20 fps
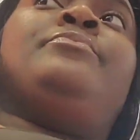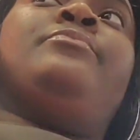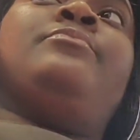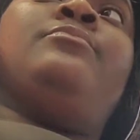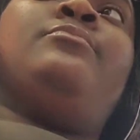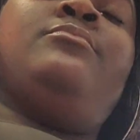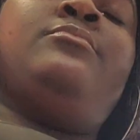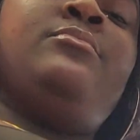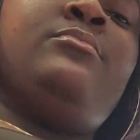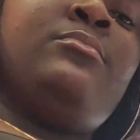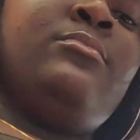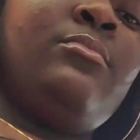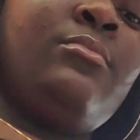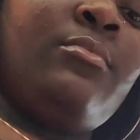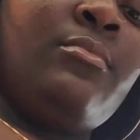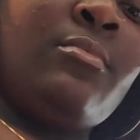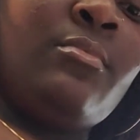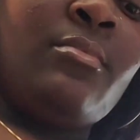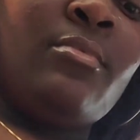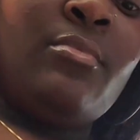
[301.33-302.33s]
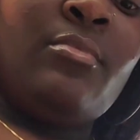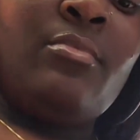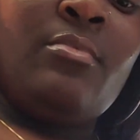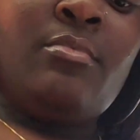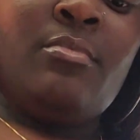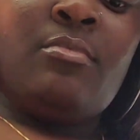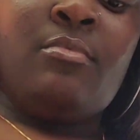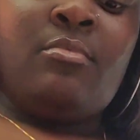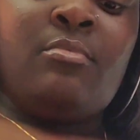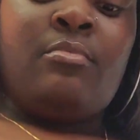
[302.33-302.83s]

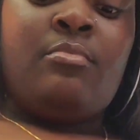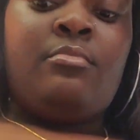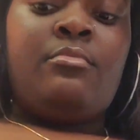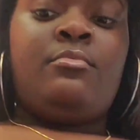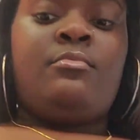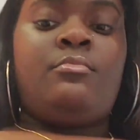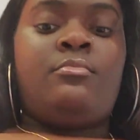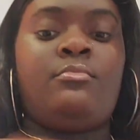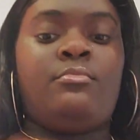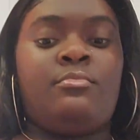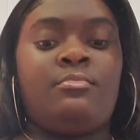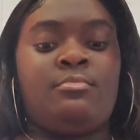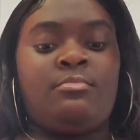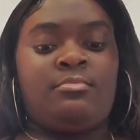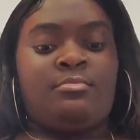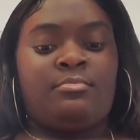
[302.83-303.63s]
No one is speaking in this clip.